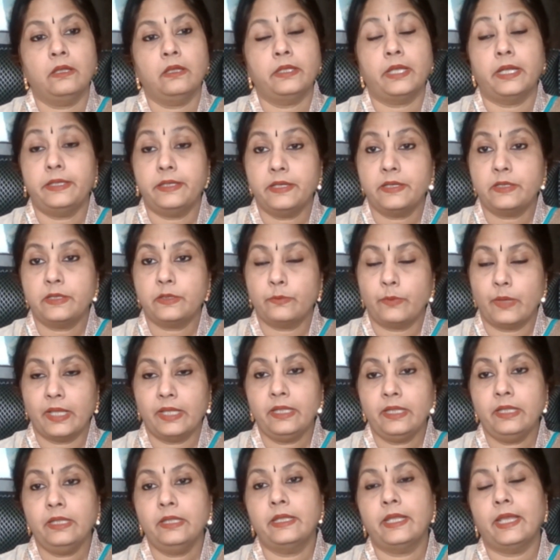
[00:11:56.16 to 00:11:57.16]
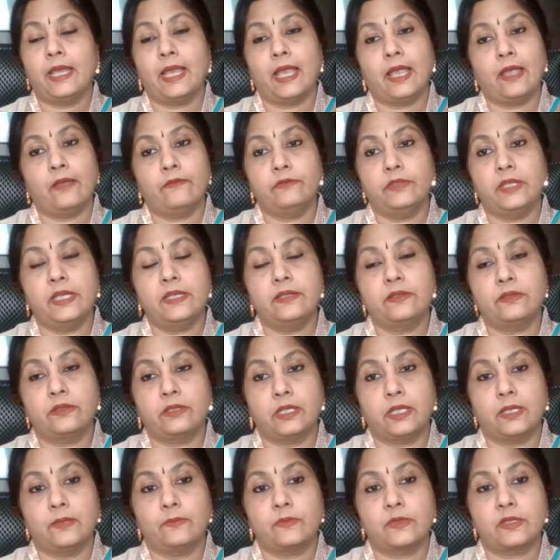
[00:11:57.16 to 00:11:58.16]
that is when they have these
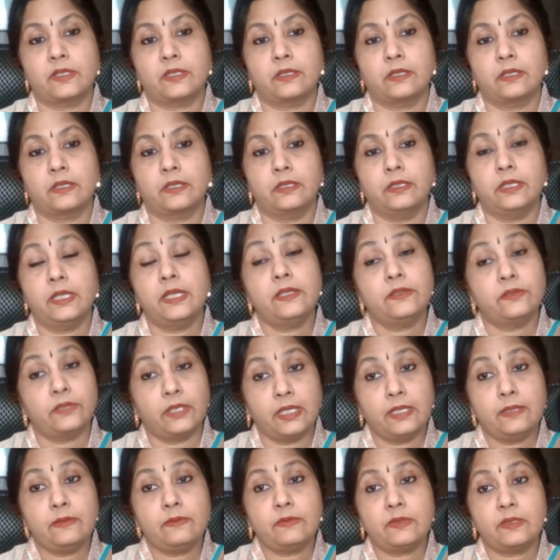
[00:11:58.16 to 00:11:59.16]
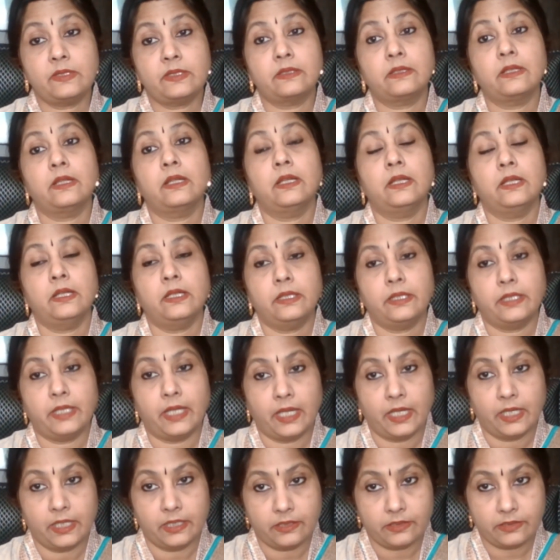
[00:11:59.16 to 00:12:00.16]
dreams. These dreams,
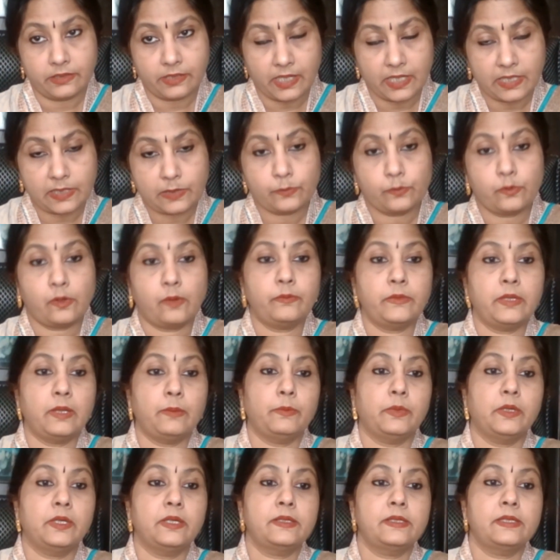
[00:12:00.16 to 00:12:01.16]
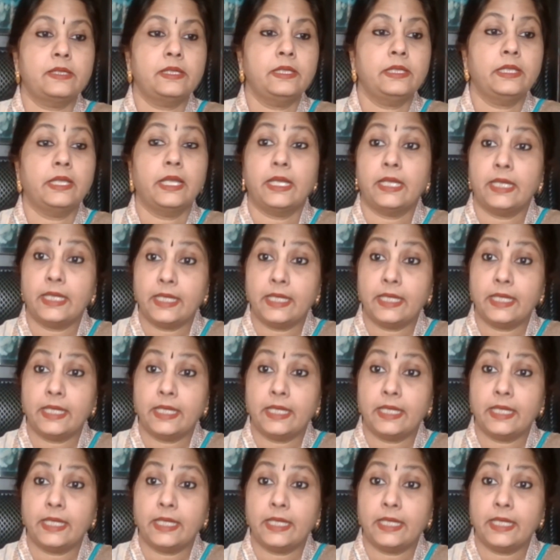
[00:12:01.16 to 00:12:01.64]
they transform the person, they